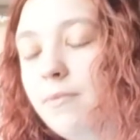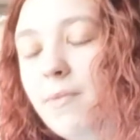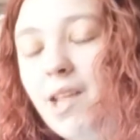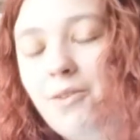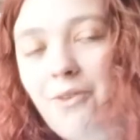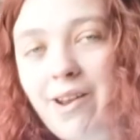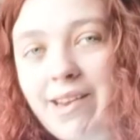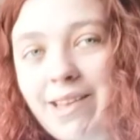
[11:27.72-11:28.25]

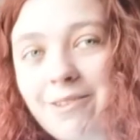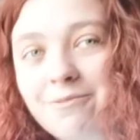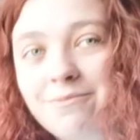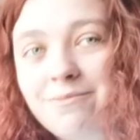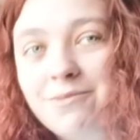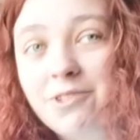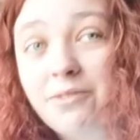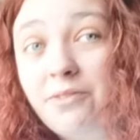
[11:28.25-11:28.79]
You ready?
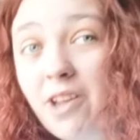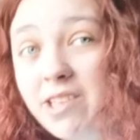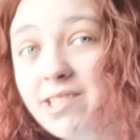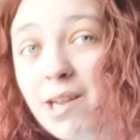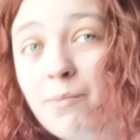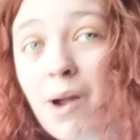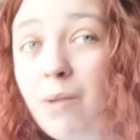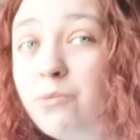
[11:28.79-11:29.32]
So first
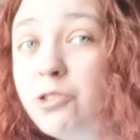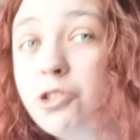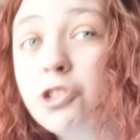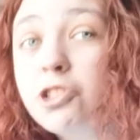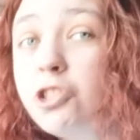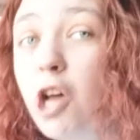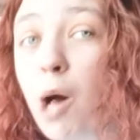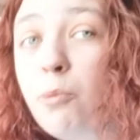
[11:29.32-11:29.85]
time round's
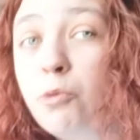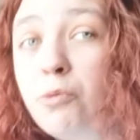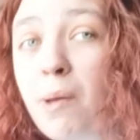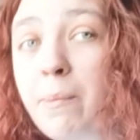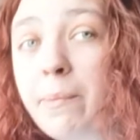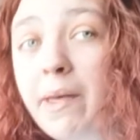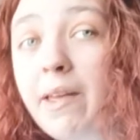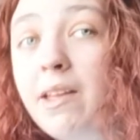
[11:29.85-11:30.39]
just normal,
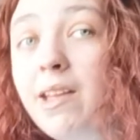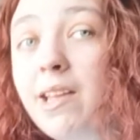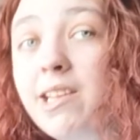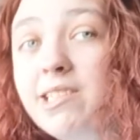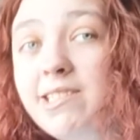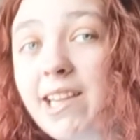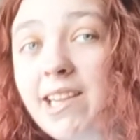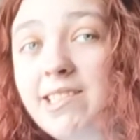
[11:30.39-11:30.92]
remember.
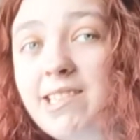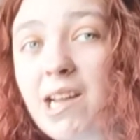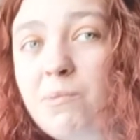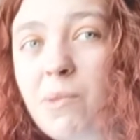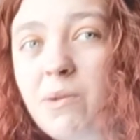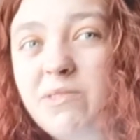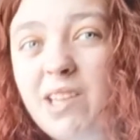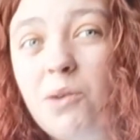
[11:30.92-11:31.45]
Second time
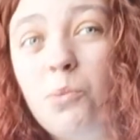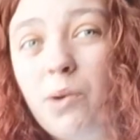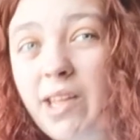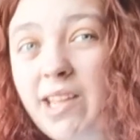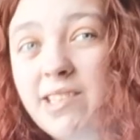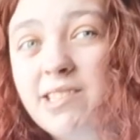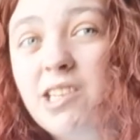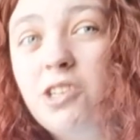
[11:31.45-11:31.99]
round's that
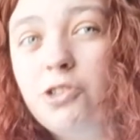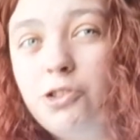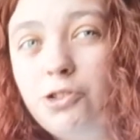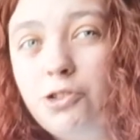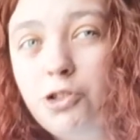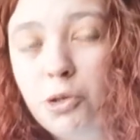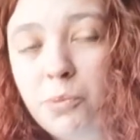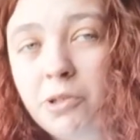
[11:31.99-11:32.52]
weird
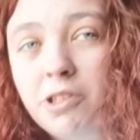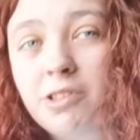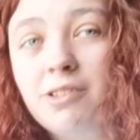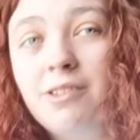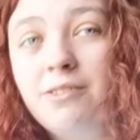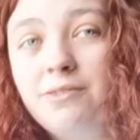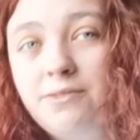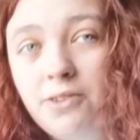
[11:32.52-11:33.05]
double
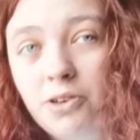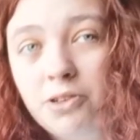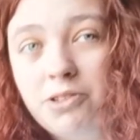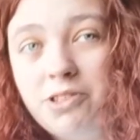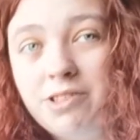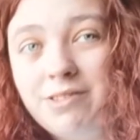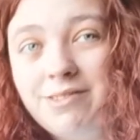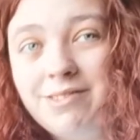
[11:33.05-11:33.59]

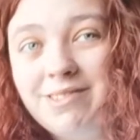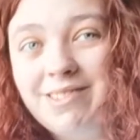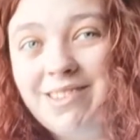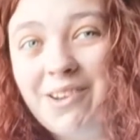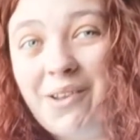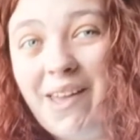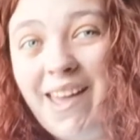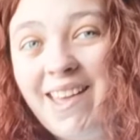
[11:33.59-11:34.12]
foot,
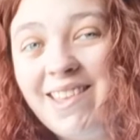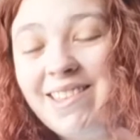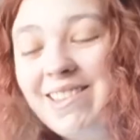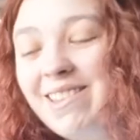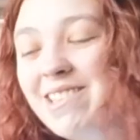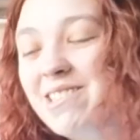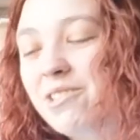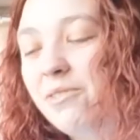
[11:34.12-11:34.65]
okay?
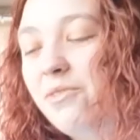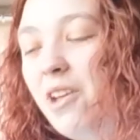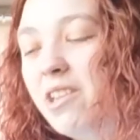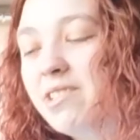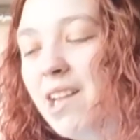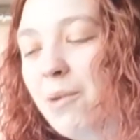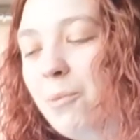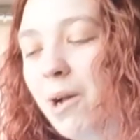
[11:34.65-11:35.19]
So
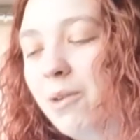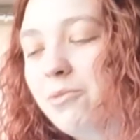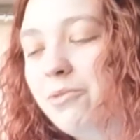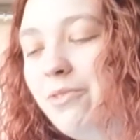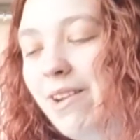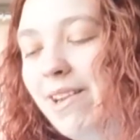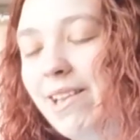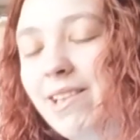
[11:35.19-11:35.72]
first time round,
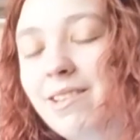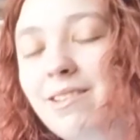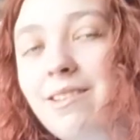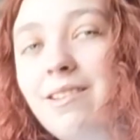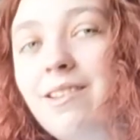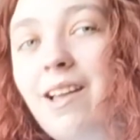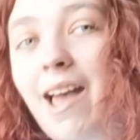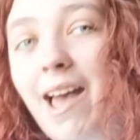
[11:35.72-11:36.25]
ready?
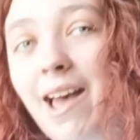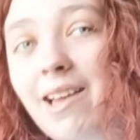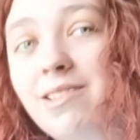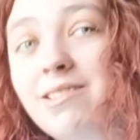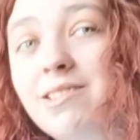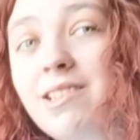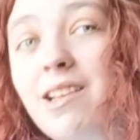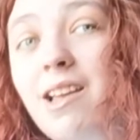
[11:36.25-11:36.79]

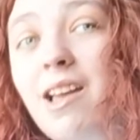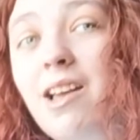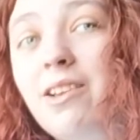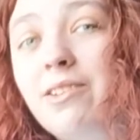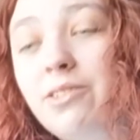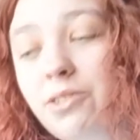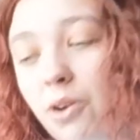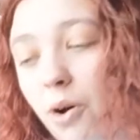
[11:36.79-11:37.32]
And
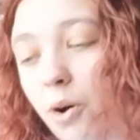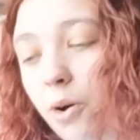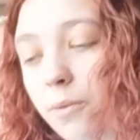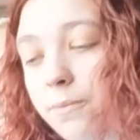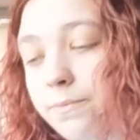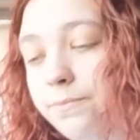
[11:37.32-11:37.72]
go.